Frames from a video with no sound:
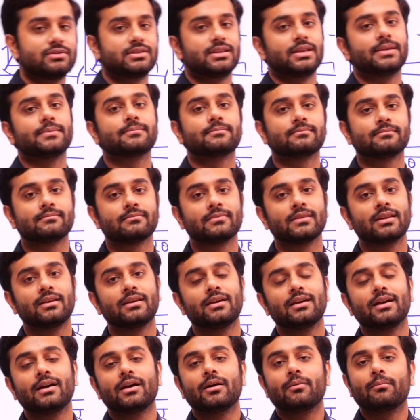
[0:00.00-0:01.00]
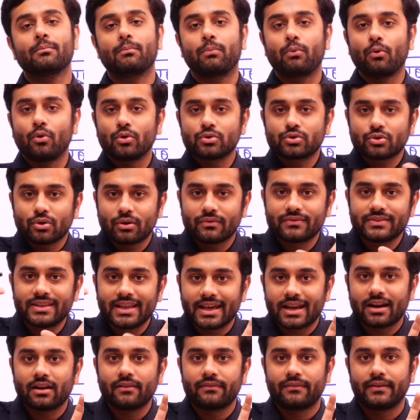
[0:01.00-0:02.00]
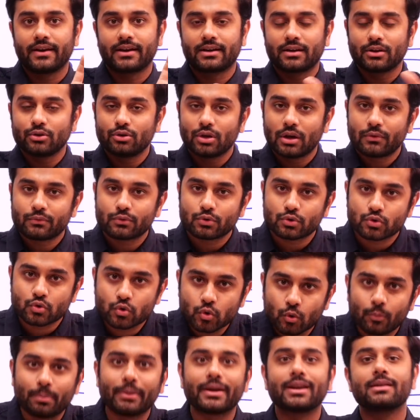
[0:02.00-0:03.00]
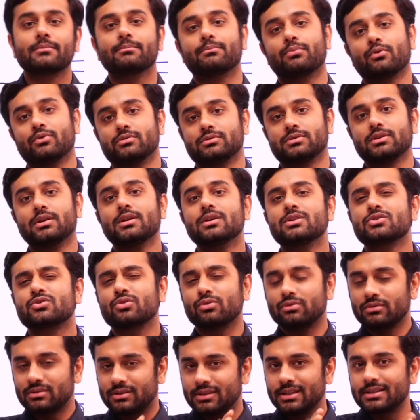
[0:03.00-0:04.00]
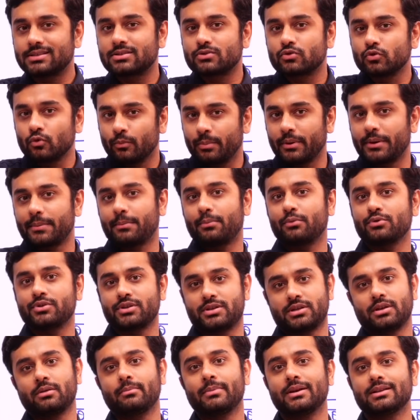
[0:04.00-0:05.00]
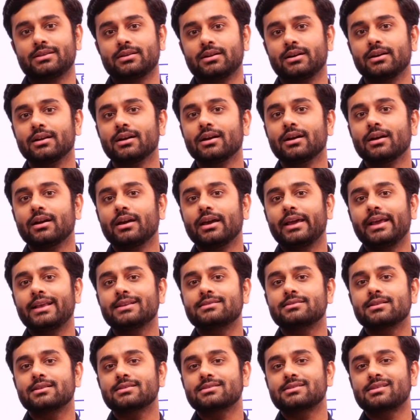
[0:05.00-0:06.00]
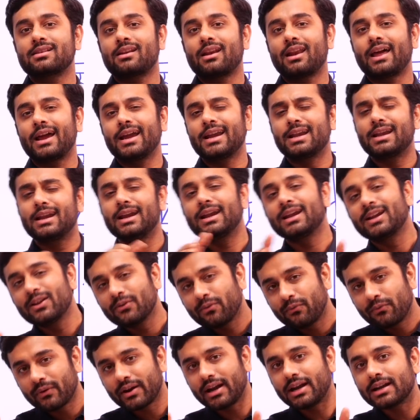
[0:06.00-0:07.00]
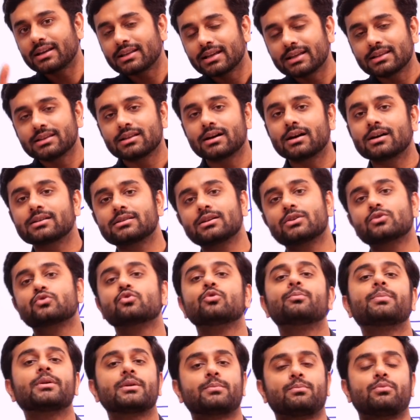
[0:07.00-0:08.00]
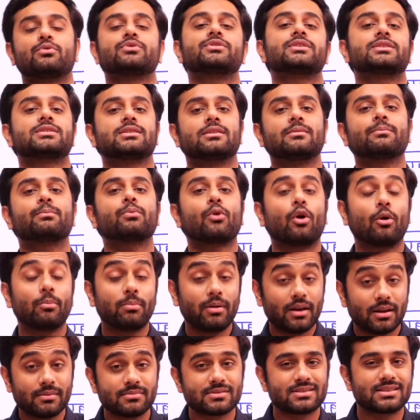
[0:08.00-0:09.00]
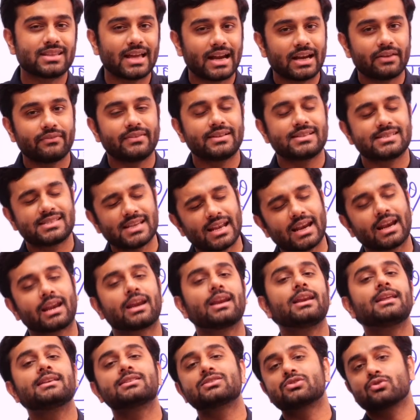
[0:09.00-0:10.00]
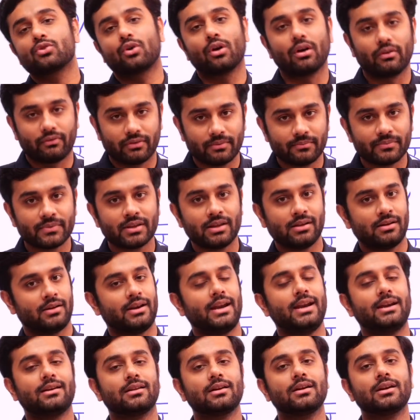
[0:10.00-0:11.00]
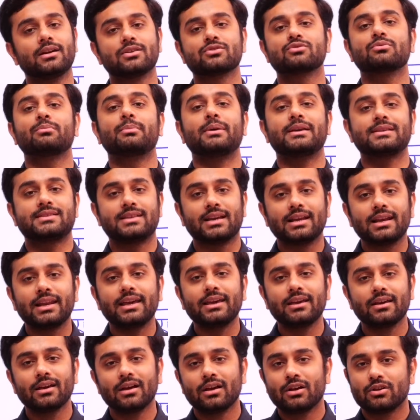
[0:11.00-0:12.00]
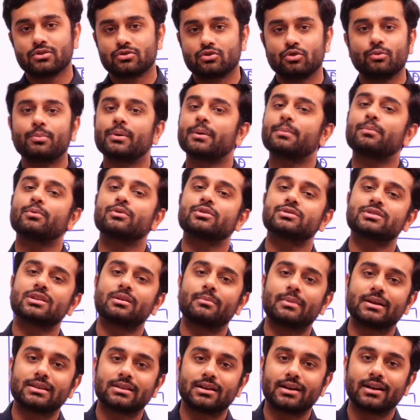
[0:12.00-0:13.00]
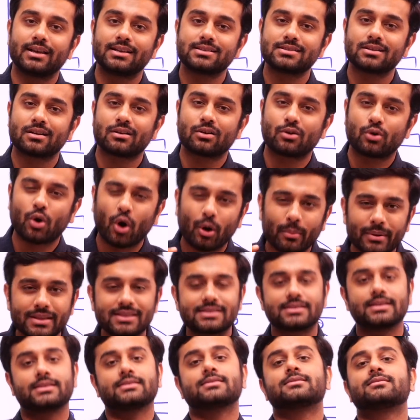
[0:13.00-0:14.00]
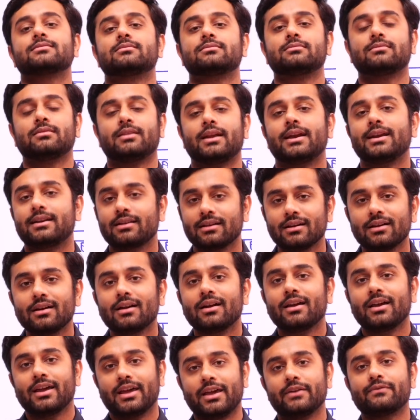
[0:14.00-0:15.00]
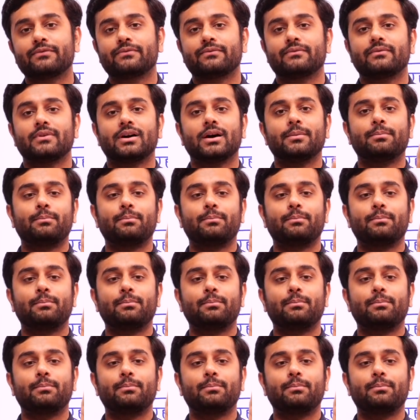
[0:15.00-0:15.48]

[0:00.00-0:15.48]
C. Both of their effect you have to superimpose. So this superposition method is slightly different than the other superposition problems that we generally solve, right? So basically, superposition method is a common sense, right? If a